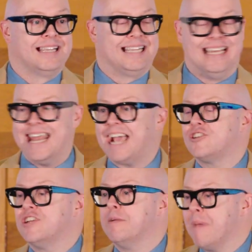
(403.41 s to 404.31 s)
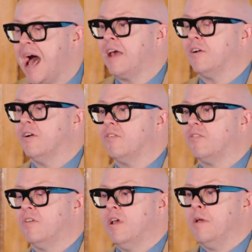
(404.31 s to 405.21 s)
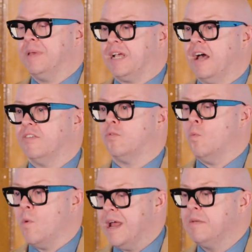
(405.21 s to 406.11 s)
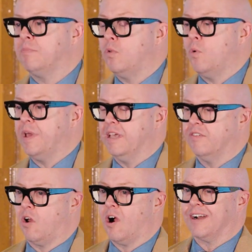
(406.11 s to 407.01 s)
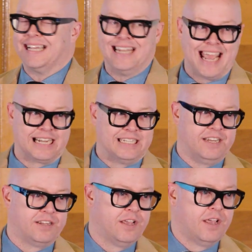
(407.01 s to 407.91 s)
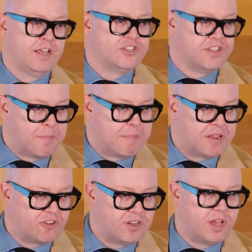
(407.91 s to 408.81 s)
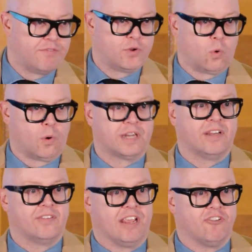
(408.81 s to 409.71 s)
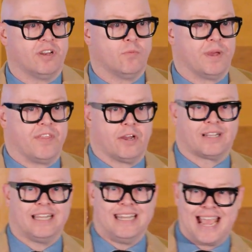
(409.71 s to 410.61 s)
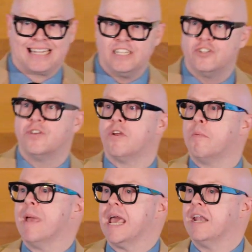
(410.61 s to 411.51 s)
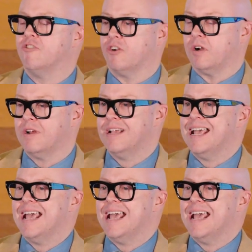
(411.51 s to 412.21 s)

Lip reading: Connection matters because when employees are connected to the mission of your organization, when they are connected to their manager,